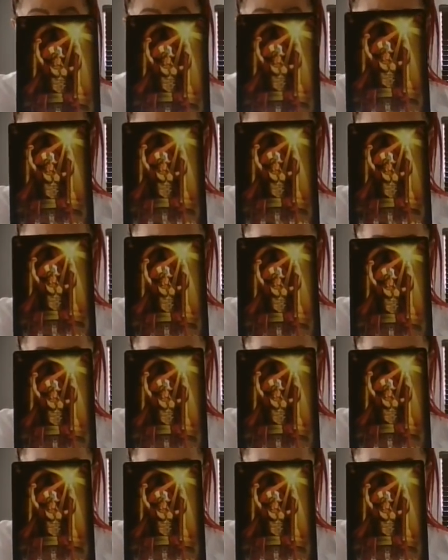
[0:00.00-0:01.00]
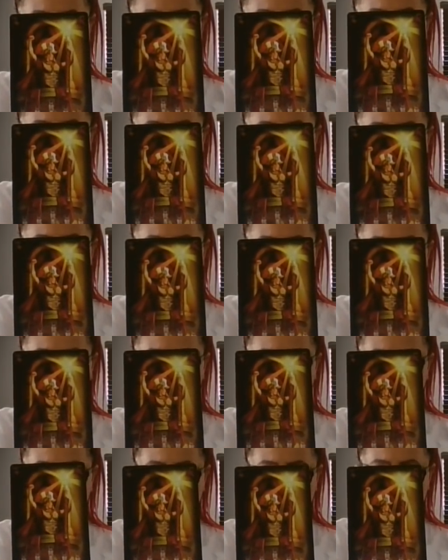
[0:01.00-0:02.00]
Six of Wands.
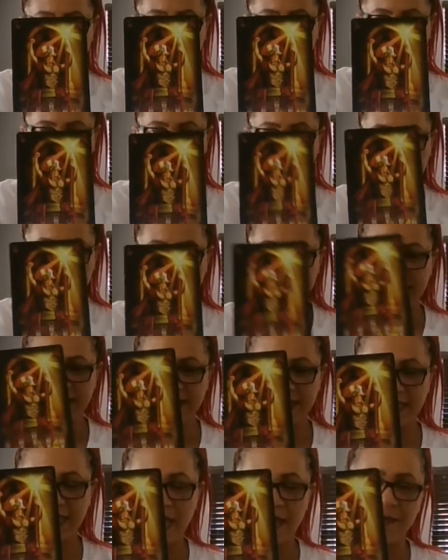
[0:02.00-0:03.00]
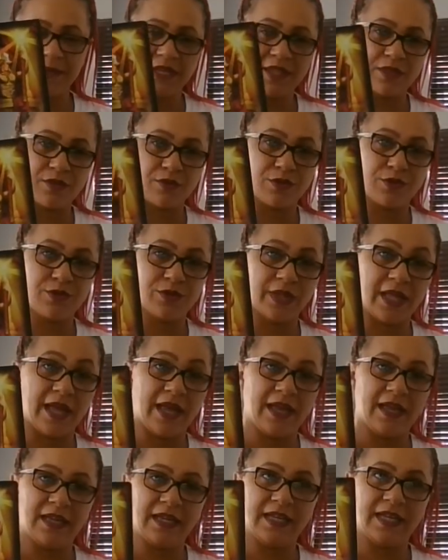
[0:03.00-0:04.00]
Um, and this is coming through
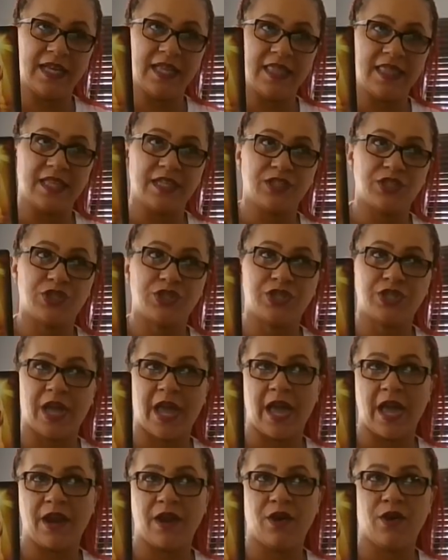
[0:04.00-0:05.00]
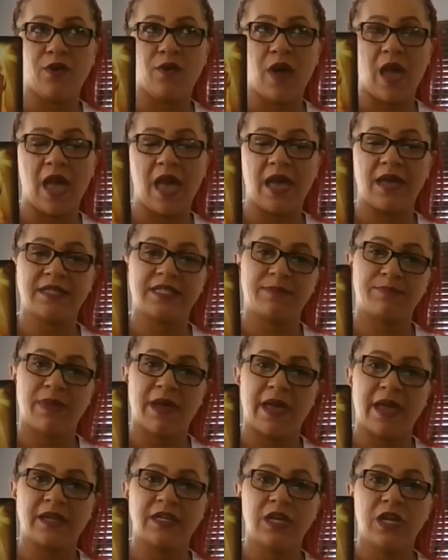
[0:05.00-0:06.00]
like in the shadow
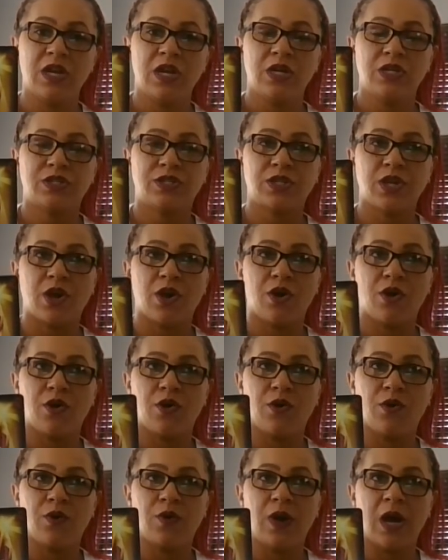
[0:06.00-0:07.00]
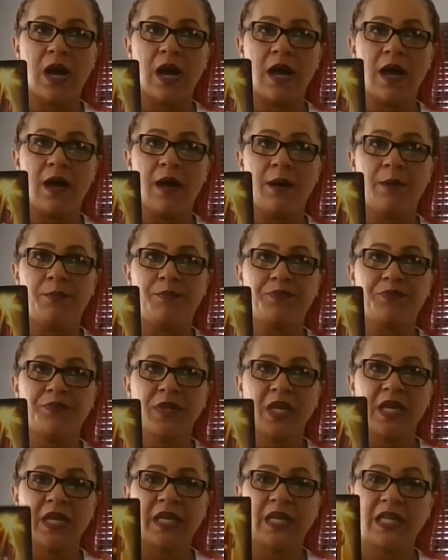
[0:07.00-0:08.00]
aspect. So um,
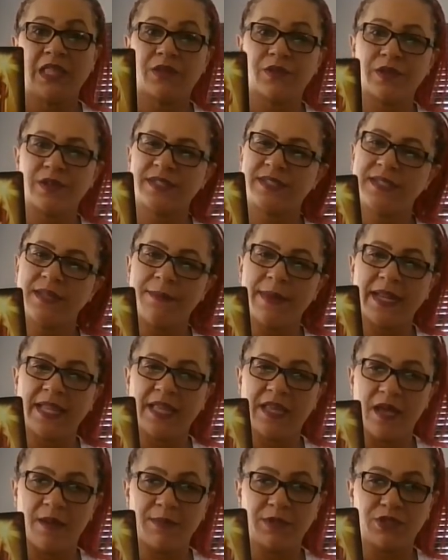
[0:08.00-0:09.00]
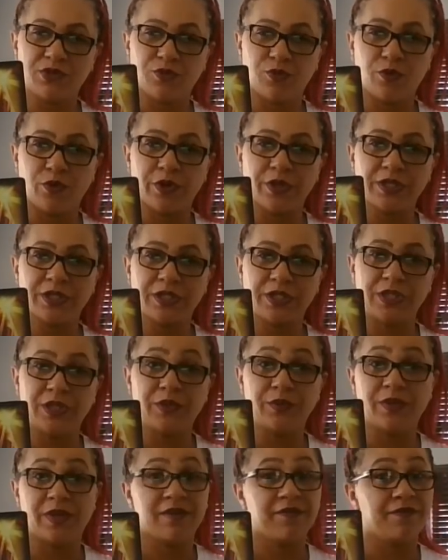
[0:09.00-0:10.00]
either there's somebody coming towards
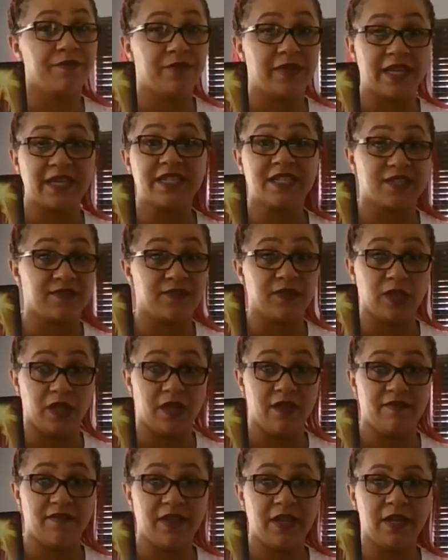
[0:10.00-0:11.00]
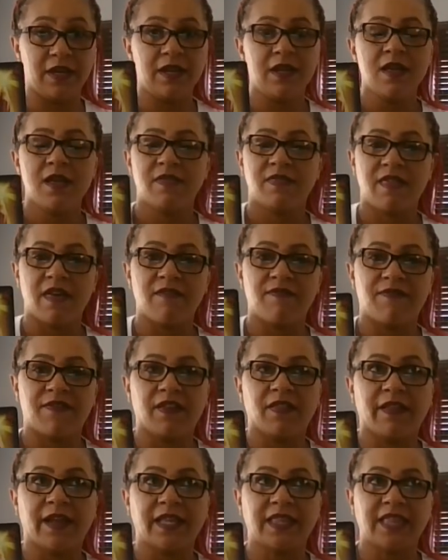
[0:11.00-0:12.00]
you that, that is full of it, that
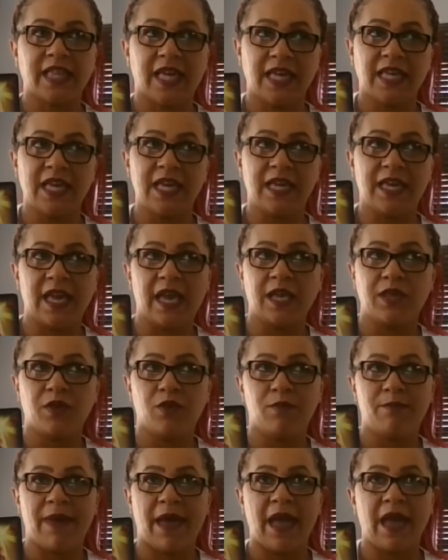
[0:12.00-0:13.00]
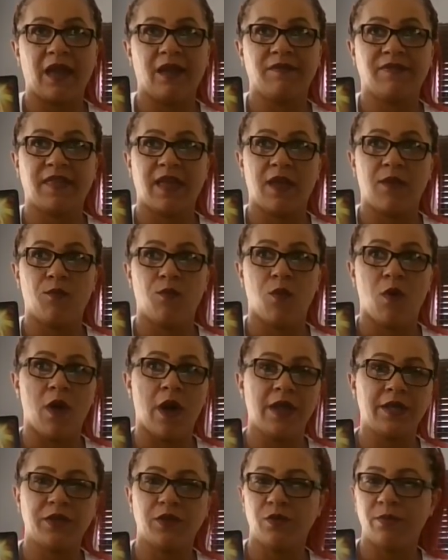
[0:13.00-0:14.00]
feel like they can get you back if they
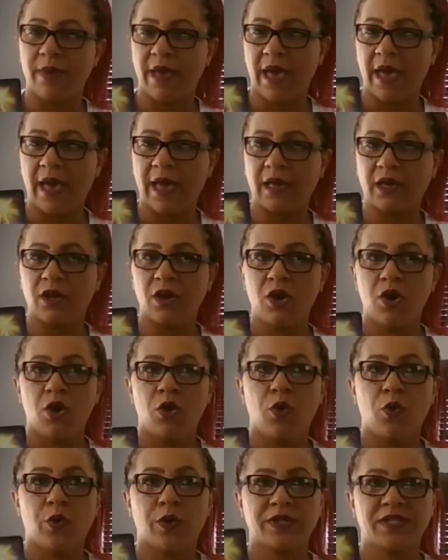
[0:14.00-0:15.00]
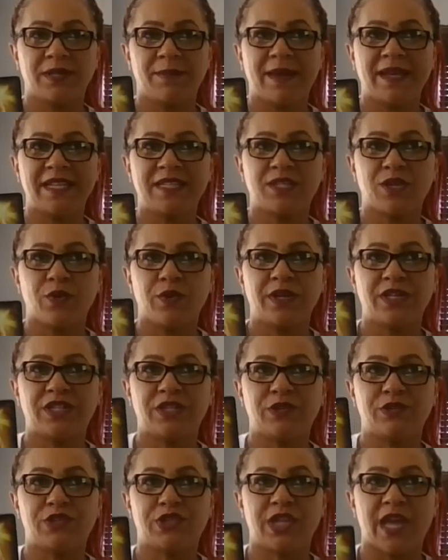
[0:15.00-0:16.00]
want you back, or somebody's going
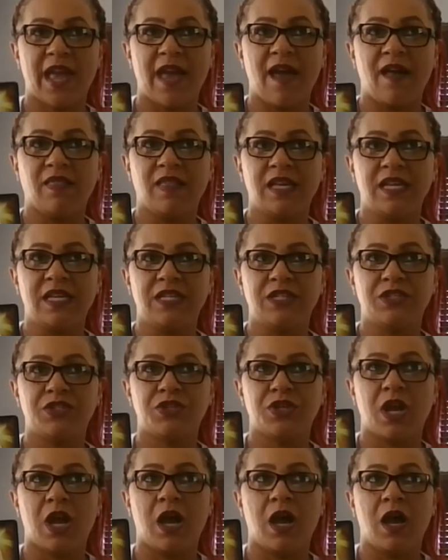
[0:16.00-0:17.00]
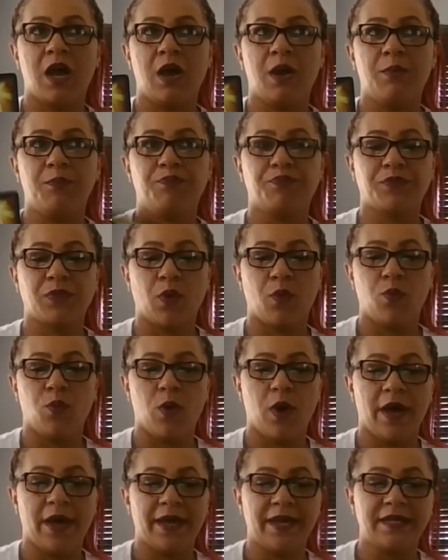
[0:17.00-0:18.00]
to challenge um,
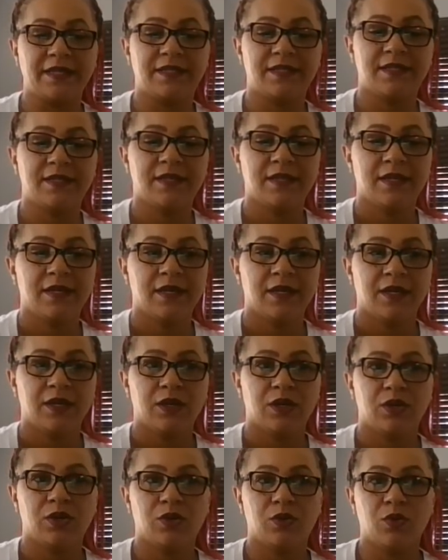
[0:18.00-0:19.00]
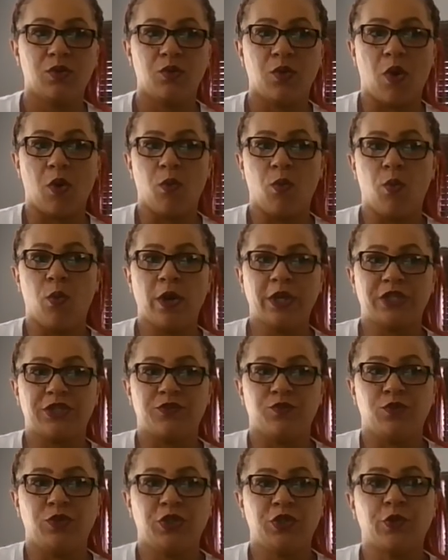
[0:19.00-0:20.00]
what
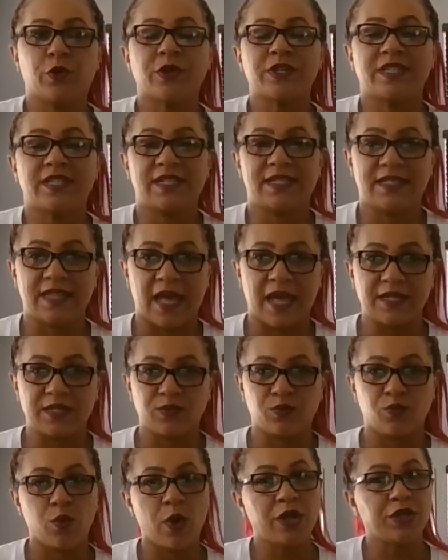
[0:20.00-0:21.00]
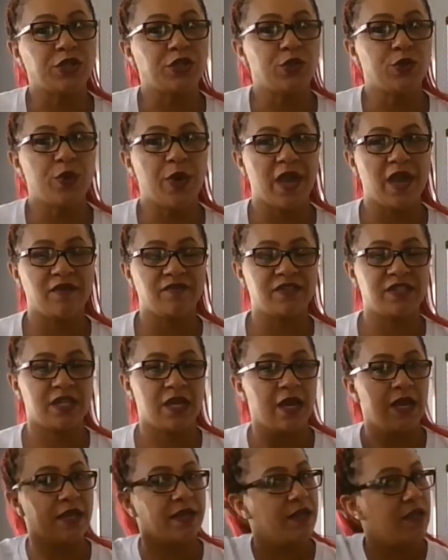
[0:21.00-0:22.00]
what your success, what you have
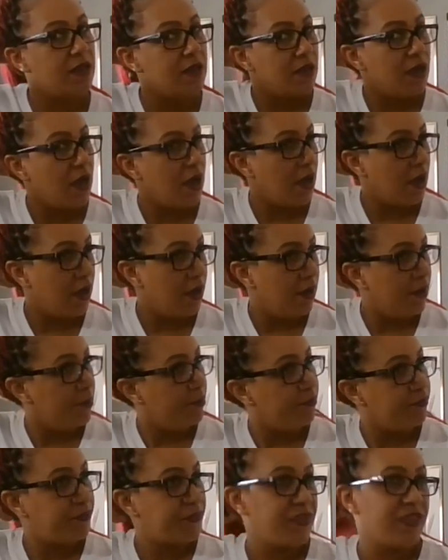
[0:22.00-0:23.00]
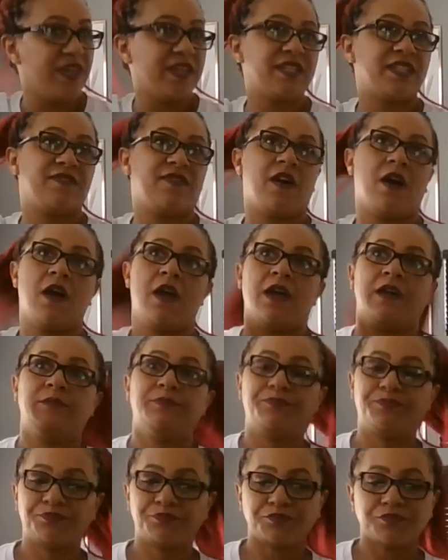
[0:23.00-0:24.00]
done um, thus
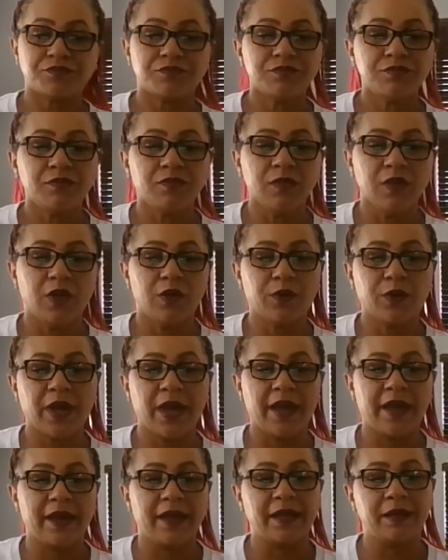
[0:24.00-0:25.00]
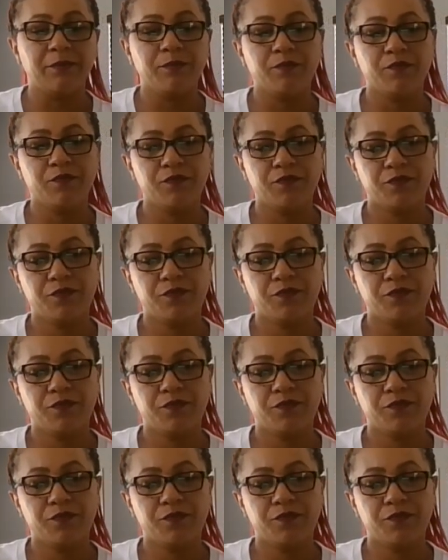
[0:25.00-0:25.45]
far. Okay.